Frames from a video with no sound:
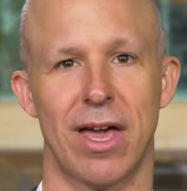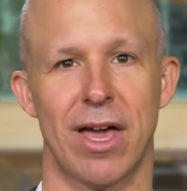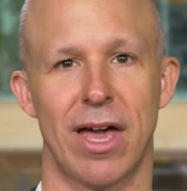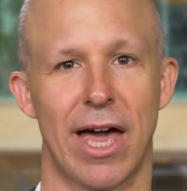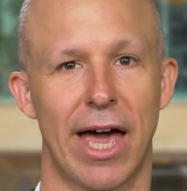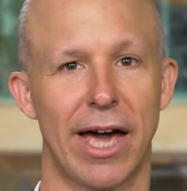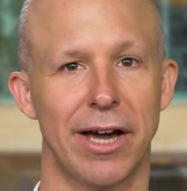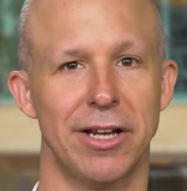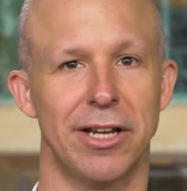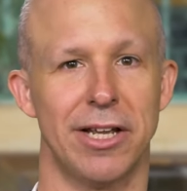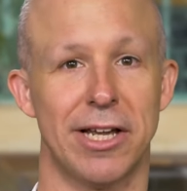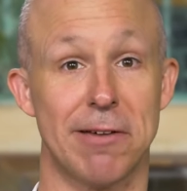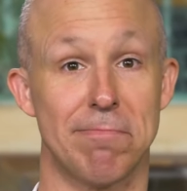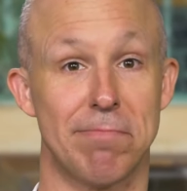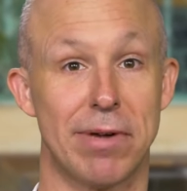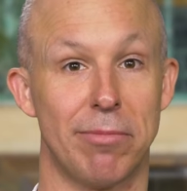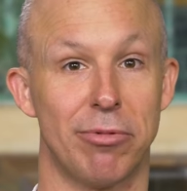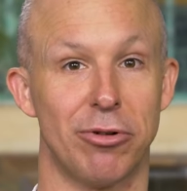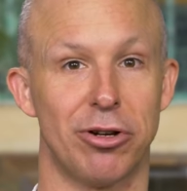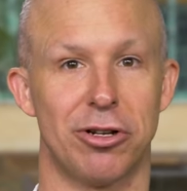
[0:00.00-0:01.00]
How can you get
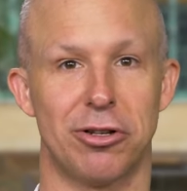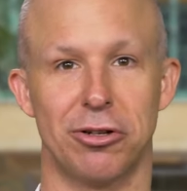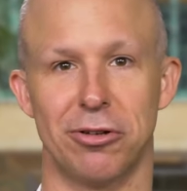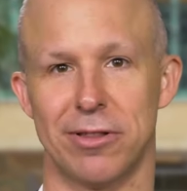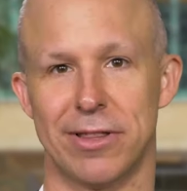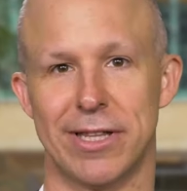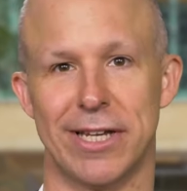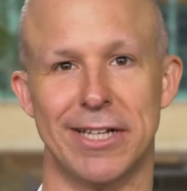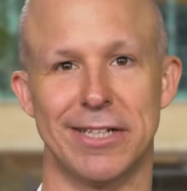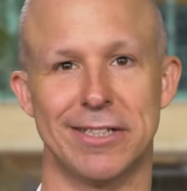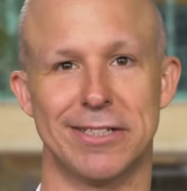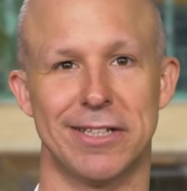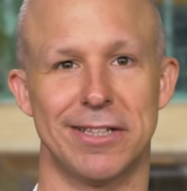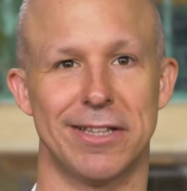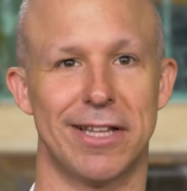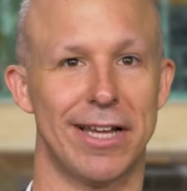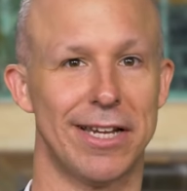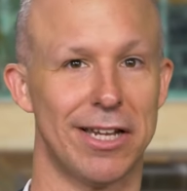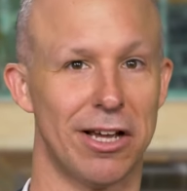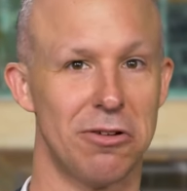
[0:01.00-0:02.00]
people to do things that
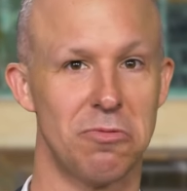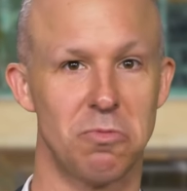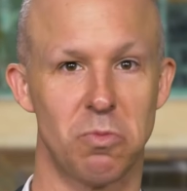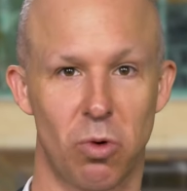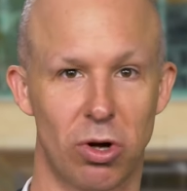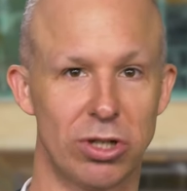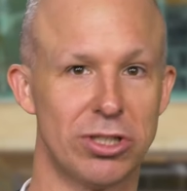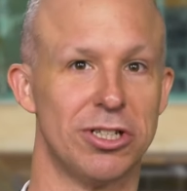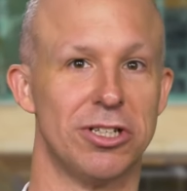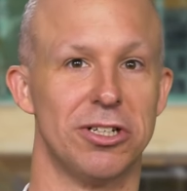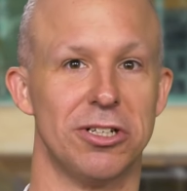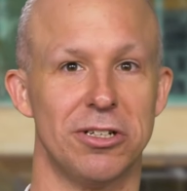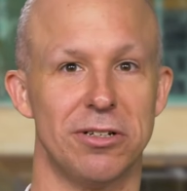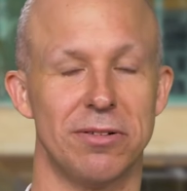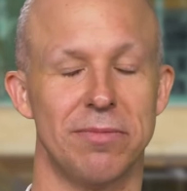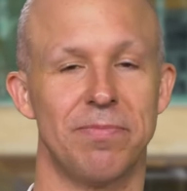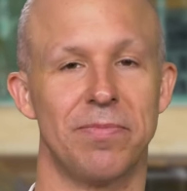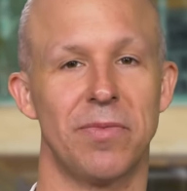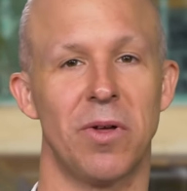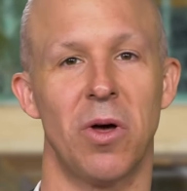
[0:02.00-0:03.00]
they don't want to
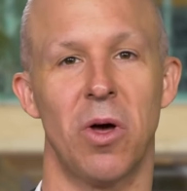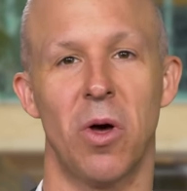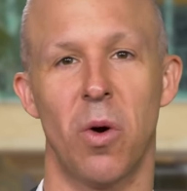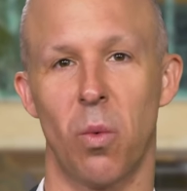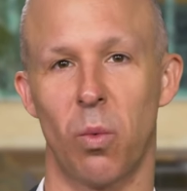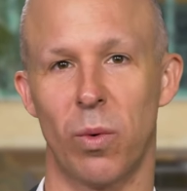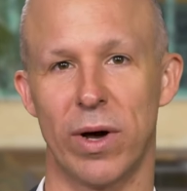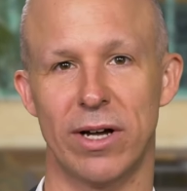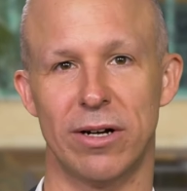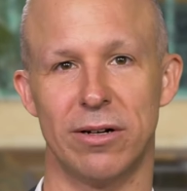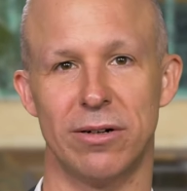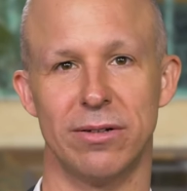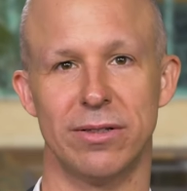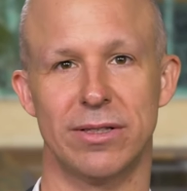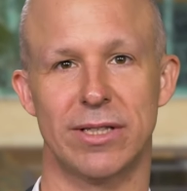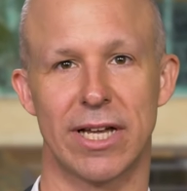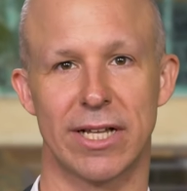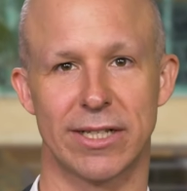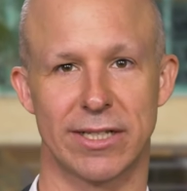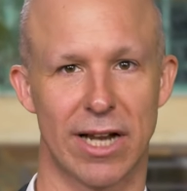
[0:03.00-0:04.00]
do? Well,
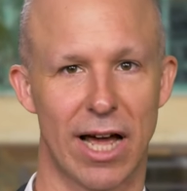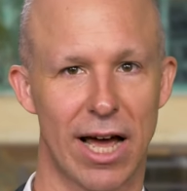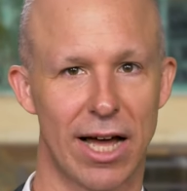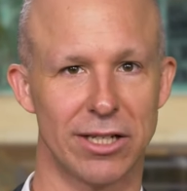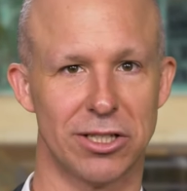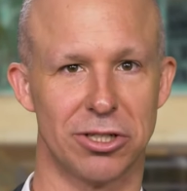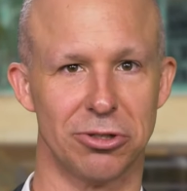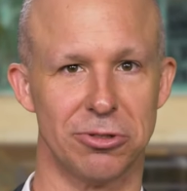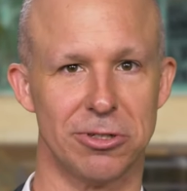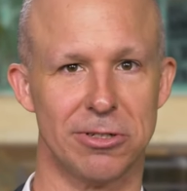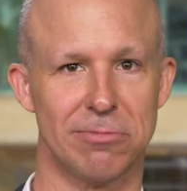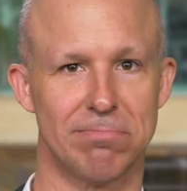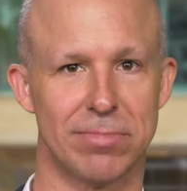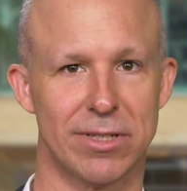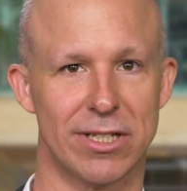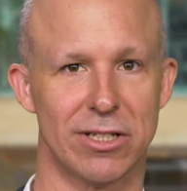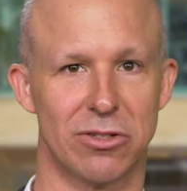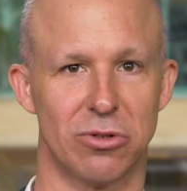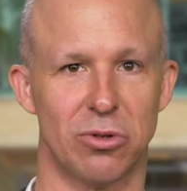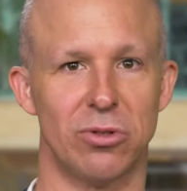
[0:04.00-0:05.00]
there's an art to it, but
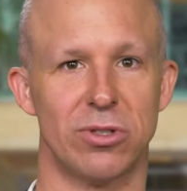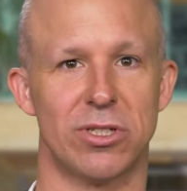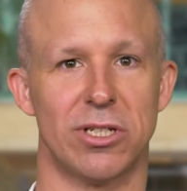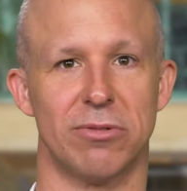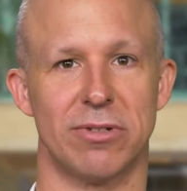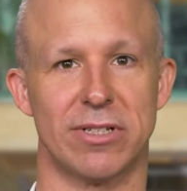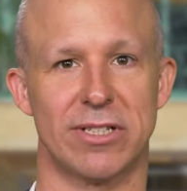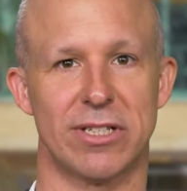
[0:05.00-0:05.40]
there's also a